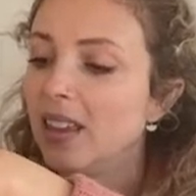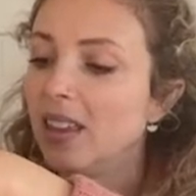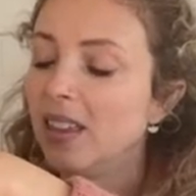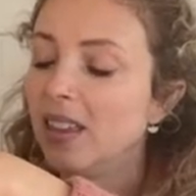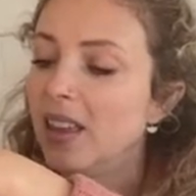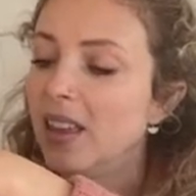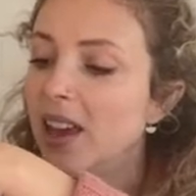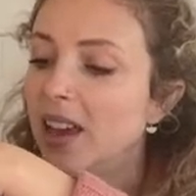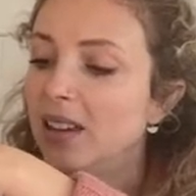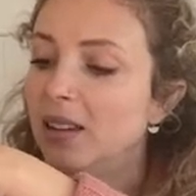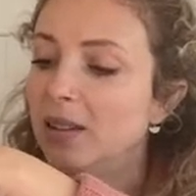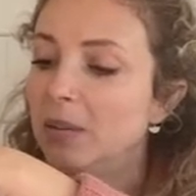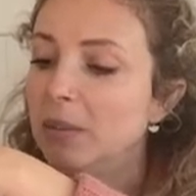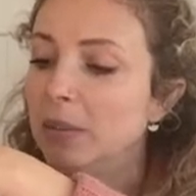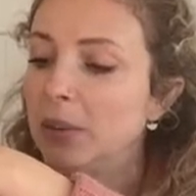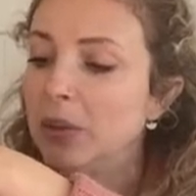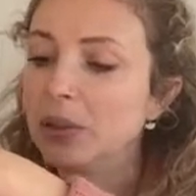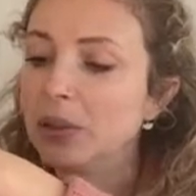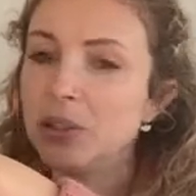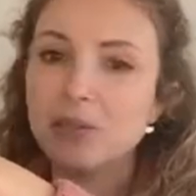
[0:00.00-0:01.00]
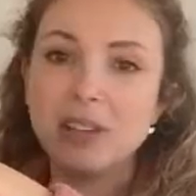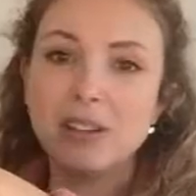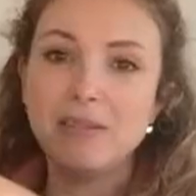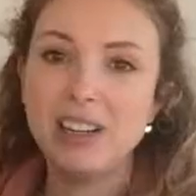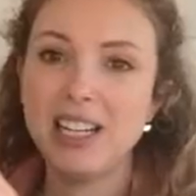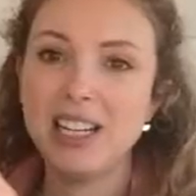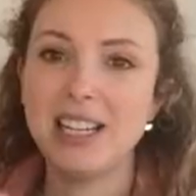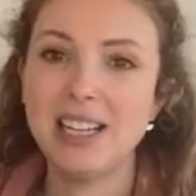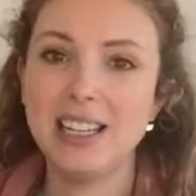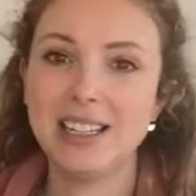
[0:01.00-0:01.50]
then pottery
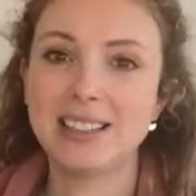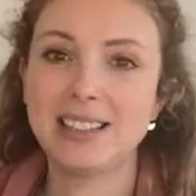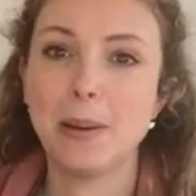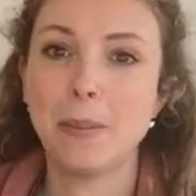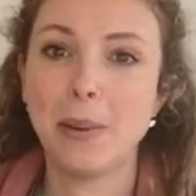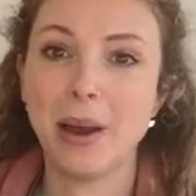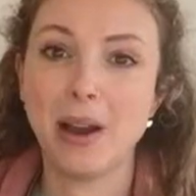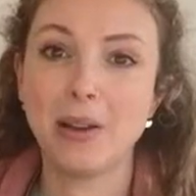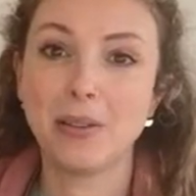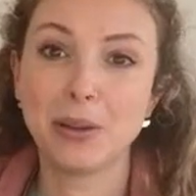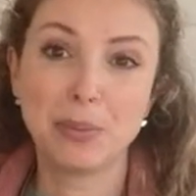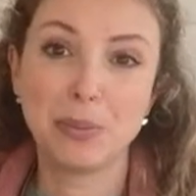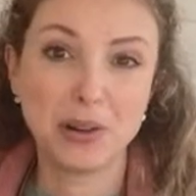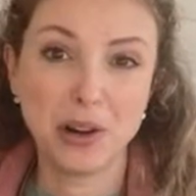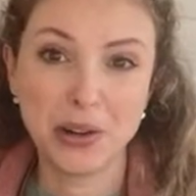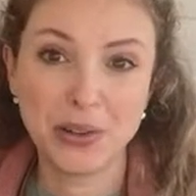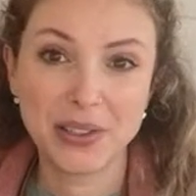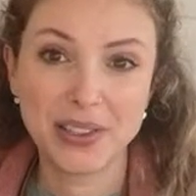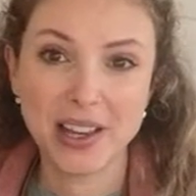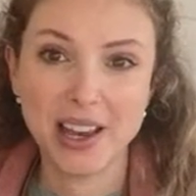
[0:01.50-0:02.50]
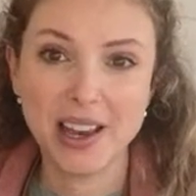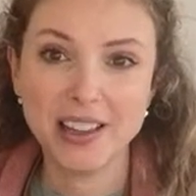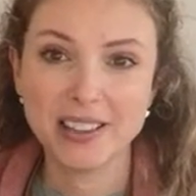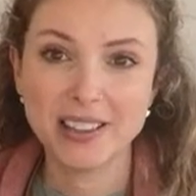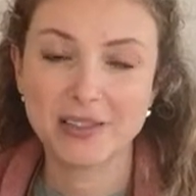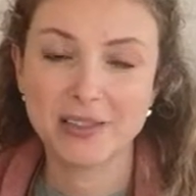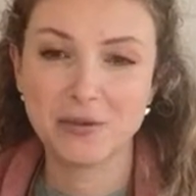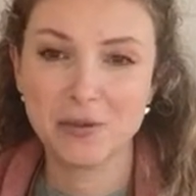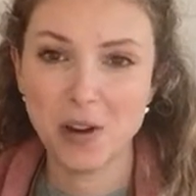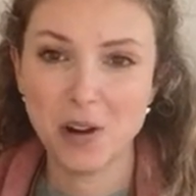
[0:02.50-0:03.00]
really is about the
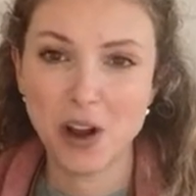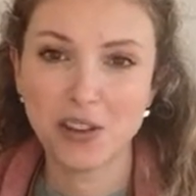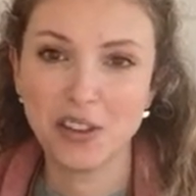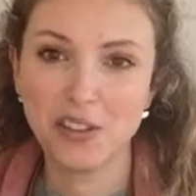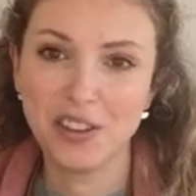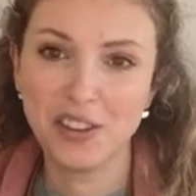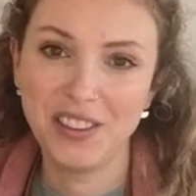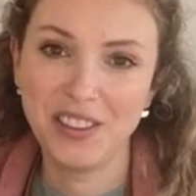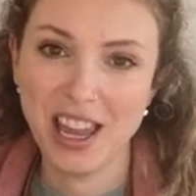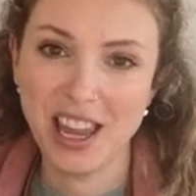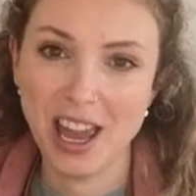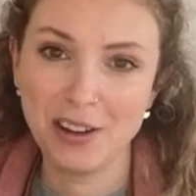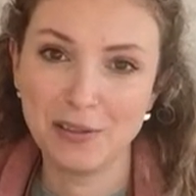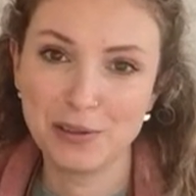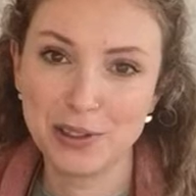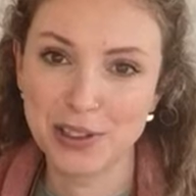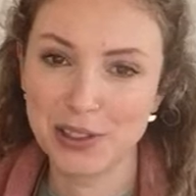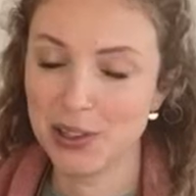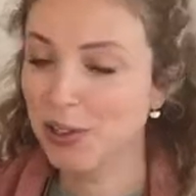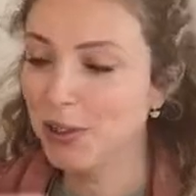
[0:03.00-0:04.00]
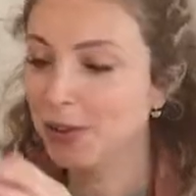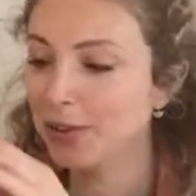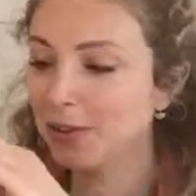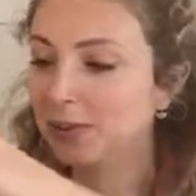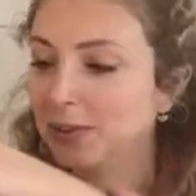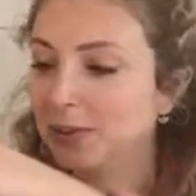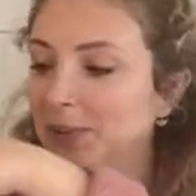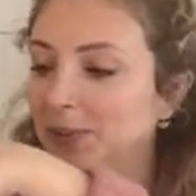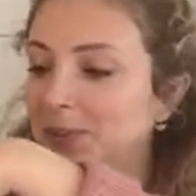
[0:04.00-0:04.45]
process rather than the end result.